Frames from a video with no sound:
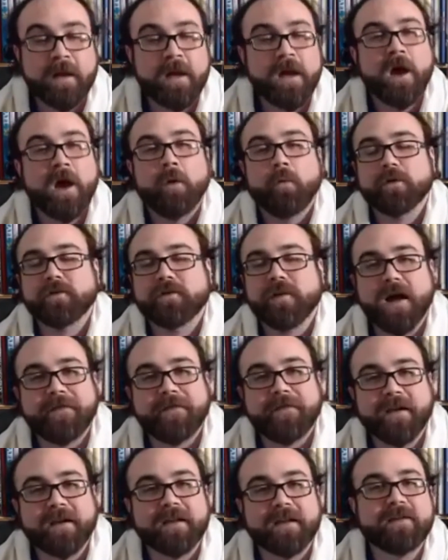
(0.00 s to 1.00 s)
We're
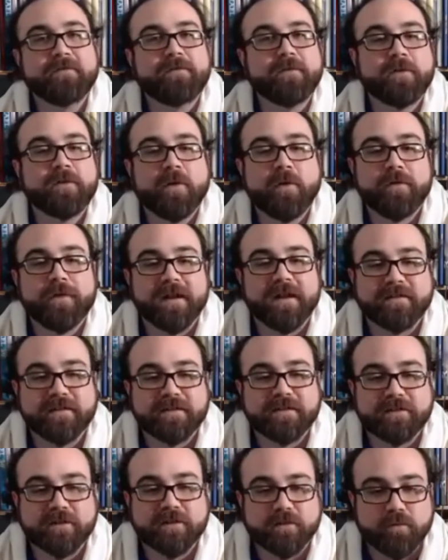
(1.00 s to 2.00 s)
taught that even though they
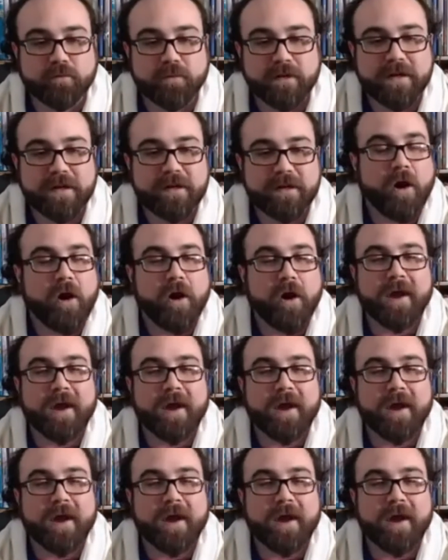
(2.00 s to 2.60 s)
disagreed on